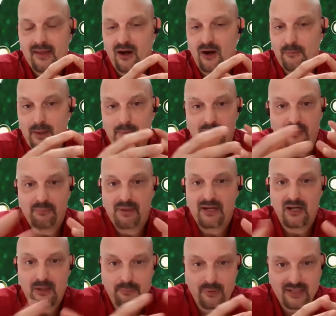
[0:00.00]
or maybe you've been
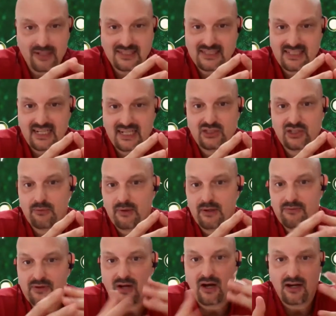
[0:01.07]
in a presentation,
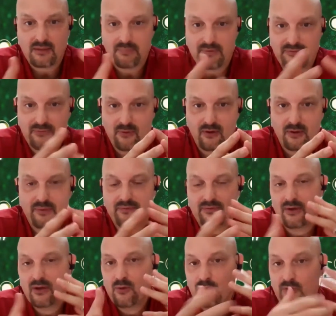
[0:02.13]
we've talked before, we've
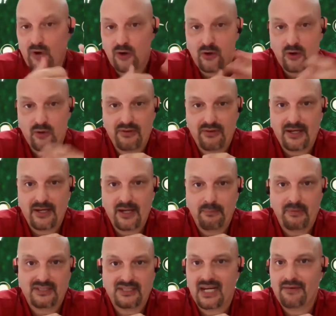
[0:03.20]
gone over the
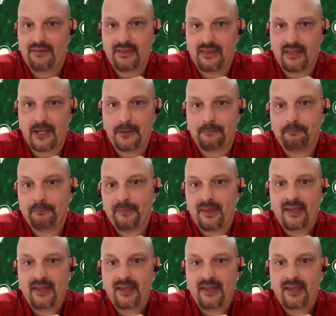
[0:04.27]
numbers and everything,